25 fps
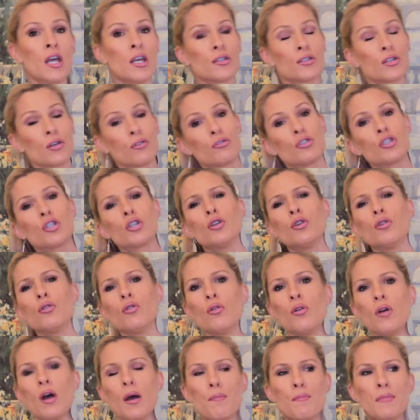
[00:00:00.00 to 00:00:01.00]
So
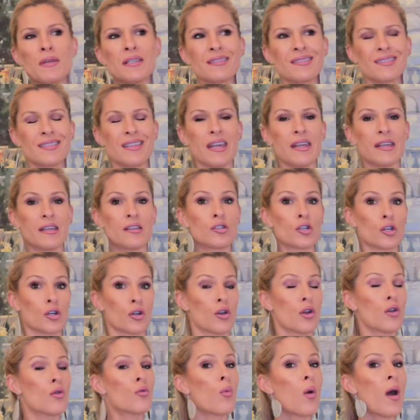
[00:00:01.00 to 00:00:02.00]
2 mistakes you're
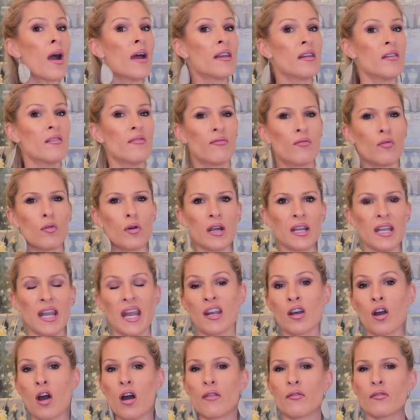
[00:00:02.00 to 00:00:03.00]
going to want to avoid
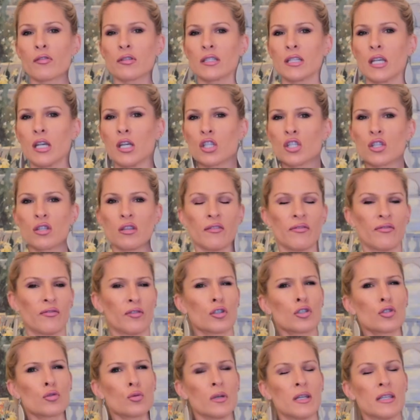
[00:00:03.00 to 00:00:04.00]
in conversation. The
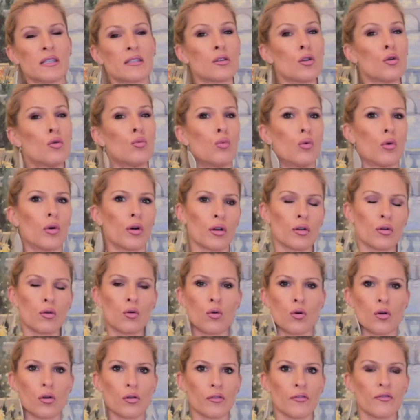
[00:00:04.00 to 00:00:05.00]
first one is the word
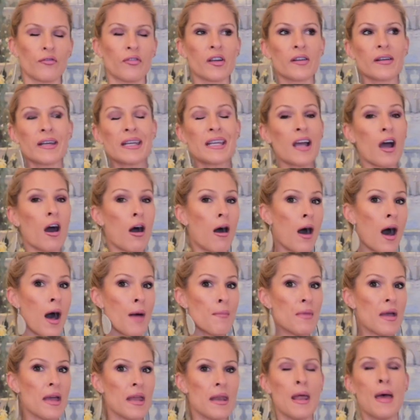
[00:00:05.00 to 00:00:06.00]
order. Very
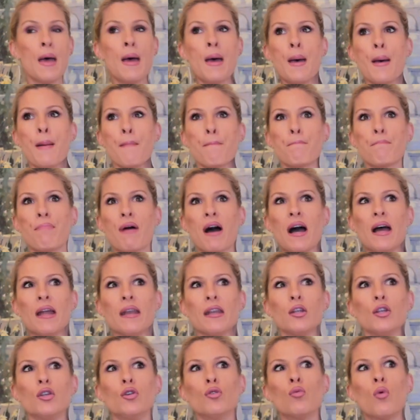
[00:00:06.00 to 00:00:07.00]
common,
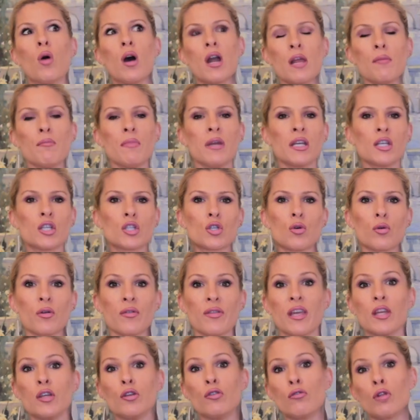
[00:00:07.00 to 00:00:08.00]
but you want to make sure
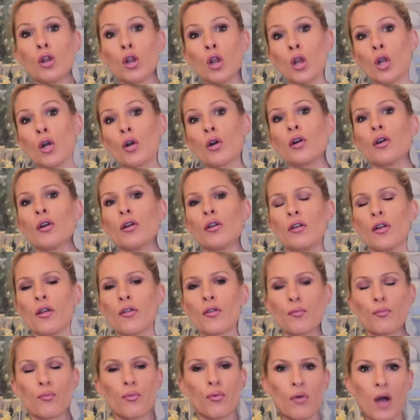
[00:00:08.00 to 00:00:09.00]
that you learn
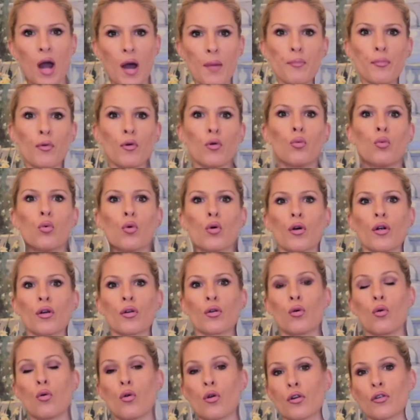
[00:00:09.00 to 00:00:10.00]
the proper
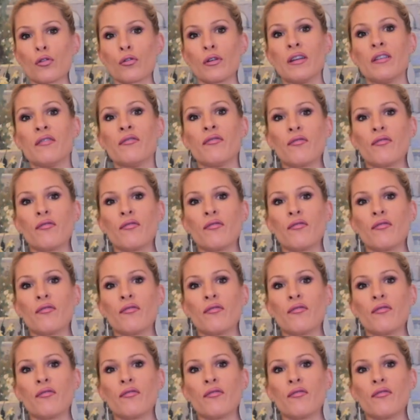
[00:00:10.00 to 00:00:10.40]
word order in